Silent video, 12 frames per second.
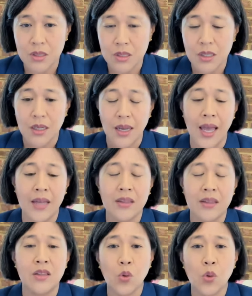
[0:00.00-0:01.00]
And then the
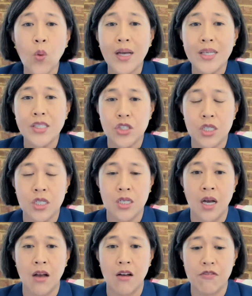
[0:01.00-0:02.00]
question of
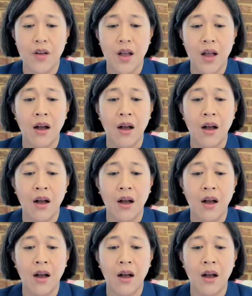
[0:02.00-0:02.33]
um,